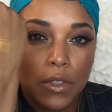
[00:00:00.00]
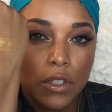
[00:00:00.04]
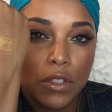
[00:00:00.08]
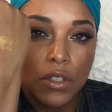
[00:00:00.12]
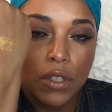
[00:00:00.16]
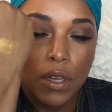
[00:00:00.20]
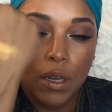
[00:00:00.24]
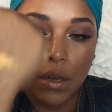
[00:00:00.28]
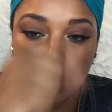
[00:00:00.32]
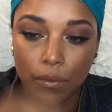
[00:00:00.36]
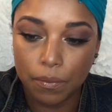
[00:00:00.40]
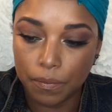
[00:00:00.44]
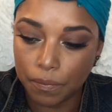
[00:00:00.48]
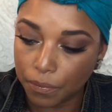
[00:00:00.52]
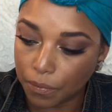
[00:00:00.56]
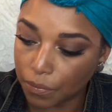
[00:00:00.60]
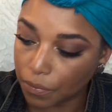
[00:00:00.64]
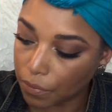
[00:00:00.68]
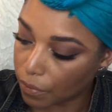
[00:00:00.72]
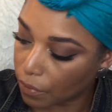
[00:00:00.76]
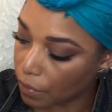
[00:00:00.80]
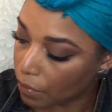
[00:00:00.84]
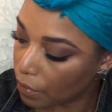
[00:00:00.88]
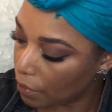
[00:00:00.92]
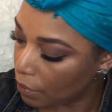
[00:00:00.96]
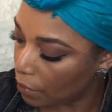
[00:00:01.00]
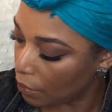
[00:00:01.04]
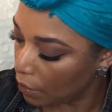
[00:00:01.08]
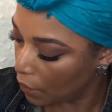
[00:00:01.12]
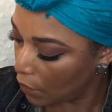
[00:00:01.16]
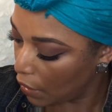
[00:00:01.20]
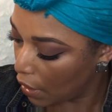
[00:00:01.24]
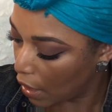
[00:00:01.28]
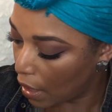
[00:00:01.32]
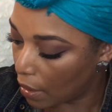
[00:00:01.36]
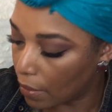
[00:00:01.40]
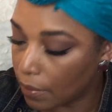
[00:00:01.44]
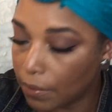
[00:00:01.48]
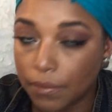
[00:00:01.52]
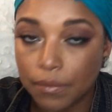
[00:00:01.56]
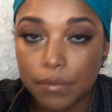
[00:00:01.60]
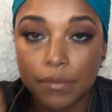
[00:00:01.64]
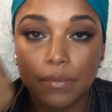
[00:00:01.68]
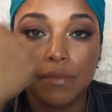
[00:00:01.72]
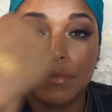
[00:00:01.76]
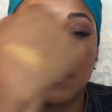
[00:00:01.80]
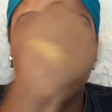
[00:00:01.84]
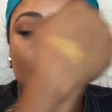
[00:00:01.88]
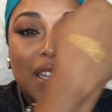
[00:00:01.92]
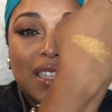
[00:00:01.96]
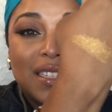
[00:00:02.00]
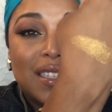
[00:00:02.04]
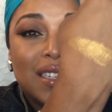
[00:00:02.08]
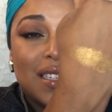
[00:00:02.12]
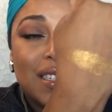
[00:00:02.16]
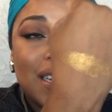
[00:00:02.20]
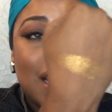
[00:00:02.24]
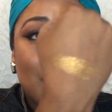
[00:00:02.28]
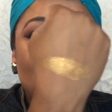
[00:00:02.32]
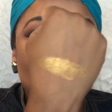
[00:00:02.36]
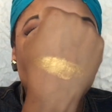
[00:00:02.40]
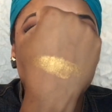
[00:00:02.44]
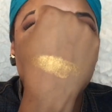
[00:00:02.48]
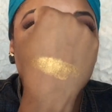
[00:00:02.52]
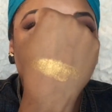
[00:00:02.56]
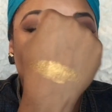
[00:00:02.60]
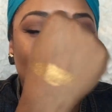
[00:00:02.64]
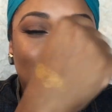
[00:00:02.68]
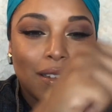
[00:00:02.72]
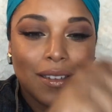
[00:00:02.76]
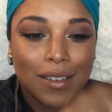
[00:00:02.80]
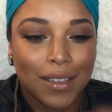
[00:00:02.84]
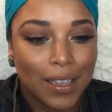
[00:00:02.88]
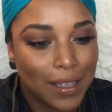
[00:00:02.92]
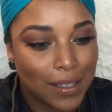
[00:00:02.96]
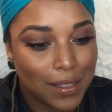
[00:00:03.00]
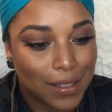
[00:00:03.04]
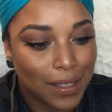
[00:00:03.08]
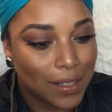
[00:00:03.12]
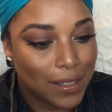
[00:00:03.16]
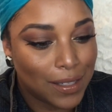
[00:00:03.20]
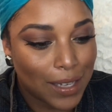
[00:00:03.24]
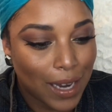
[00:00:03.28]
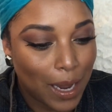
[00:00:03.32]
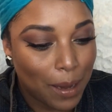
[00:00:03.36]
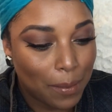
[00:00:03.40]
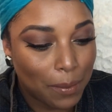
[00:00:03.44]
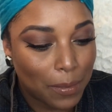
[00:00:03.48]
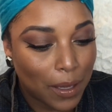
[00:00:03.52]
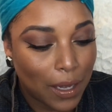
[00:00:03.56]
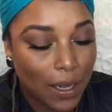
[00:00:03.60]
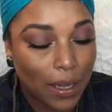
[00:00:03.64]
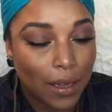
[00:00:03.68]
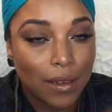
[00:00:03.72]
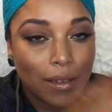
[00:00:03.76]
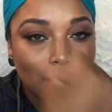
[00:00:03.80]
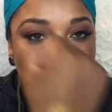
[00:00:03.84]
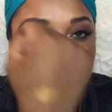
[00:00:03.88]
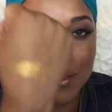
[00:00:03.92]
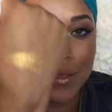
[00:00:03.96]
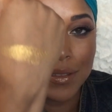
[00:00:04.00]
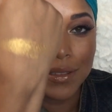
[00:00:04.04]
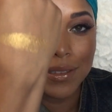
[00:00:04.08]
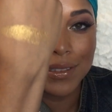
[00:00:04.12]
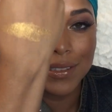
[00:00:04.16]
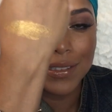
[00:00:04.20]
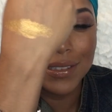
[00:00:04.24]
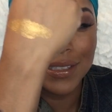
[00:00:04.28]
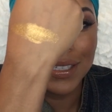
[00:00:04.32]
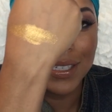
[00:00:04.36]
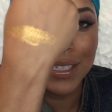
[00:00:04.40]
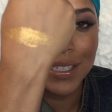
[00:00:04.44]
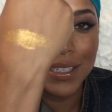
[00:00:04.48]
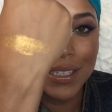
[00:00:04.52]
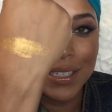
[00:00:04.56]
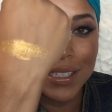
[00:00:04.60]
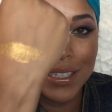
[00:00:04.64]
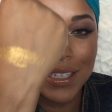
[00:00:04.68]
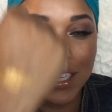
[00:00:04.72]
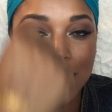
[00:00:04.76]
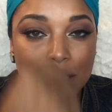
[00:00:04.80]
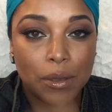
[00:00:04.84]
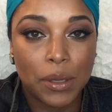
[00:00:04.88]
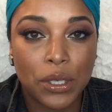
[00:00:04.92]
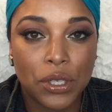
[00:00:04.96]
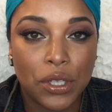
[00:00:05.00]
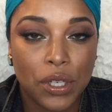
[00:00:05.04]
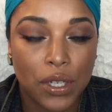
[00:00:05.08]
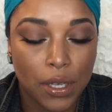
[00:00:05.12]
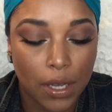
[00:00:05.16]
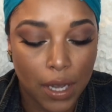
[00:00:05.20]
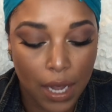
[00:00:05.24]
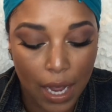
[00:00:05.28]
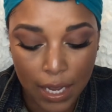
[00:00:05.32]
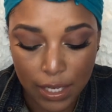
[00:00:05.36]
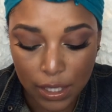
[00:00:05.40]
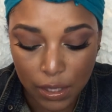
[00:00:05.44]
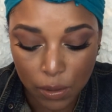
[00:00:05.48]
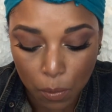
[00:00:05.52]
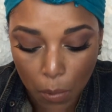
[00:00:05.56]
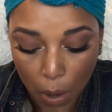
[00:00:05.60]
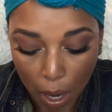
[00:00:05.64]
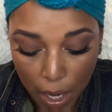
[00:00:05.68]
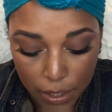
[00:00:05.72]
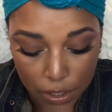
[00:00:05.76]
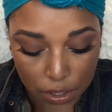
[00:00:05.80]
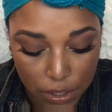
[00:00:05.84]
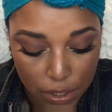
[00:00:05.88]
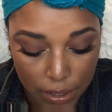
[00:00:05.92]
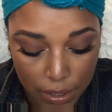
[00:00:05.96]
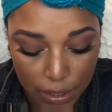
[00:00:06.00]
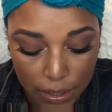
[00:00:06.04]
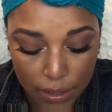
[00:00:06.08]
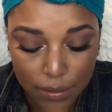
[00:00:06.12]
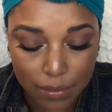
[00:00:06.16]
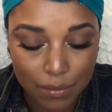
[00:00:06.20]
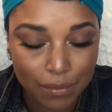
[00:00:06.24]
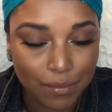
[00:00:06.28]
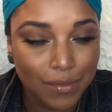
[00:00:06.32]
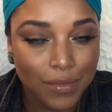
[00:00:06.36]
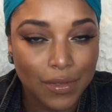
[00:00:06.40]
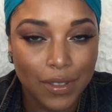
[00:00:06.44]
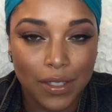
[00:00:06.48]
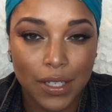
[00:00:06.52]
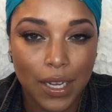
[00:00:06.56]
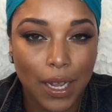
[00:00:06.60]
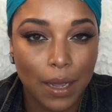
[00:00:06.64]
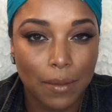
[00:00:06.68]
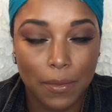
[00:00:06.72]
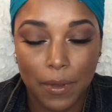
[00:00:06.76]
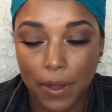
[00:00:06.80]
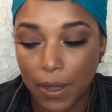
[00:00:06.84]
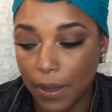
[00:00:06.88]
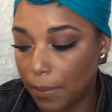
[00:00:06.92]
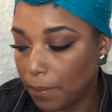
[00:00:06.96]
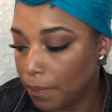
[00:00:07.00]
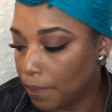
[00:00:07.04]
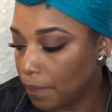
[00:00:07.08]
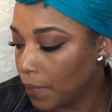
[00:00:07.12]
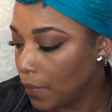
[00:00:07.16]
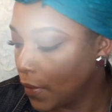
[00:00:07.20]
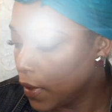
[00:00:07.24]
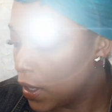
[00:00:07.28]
So, yeah, that's the same thing. It's the same thing. Especially I swatched it, same thing.